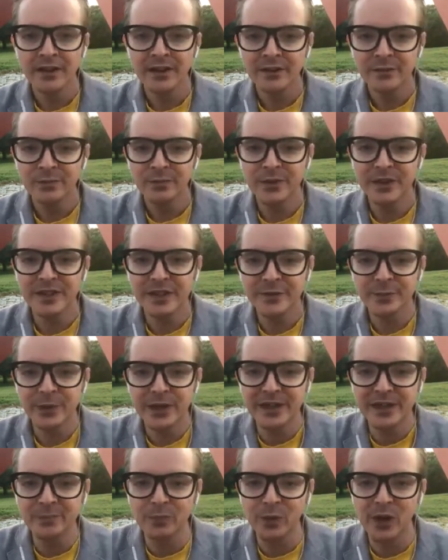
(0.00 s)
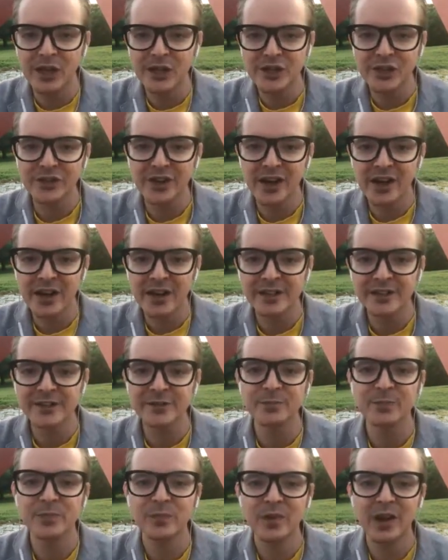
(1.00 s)
This has been a pleasure, guys.
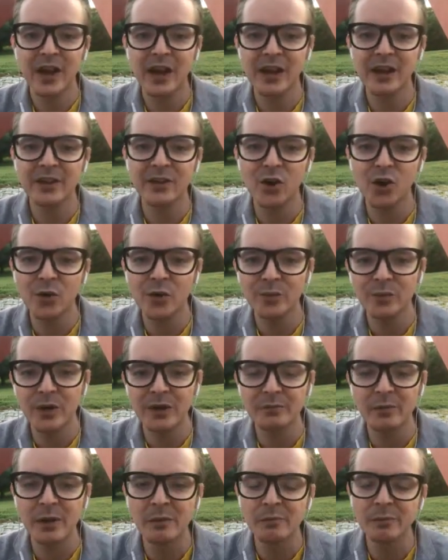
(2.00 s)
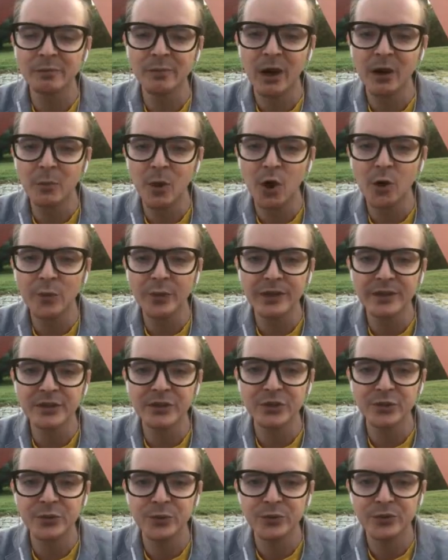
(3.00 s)
I'm hoping
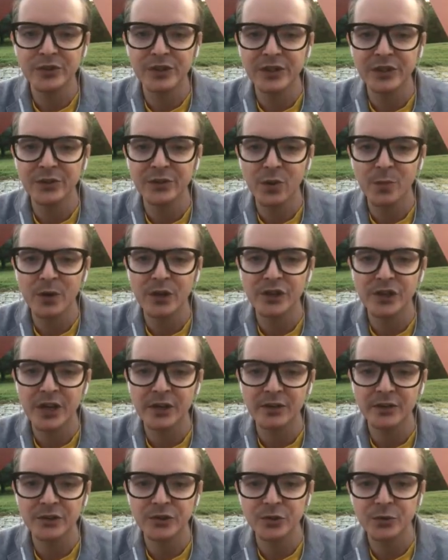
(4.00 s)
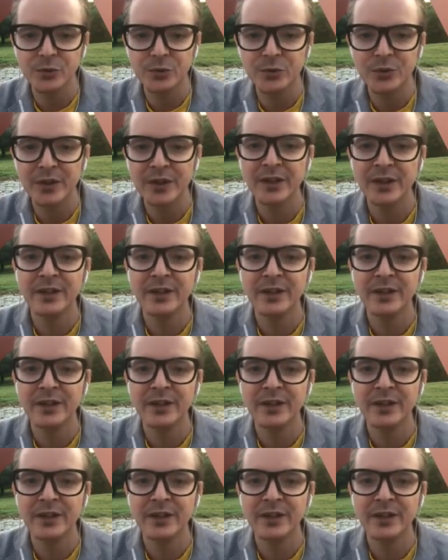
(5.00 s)
to see you on my channel soon.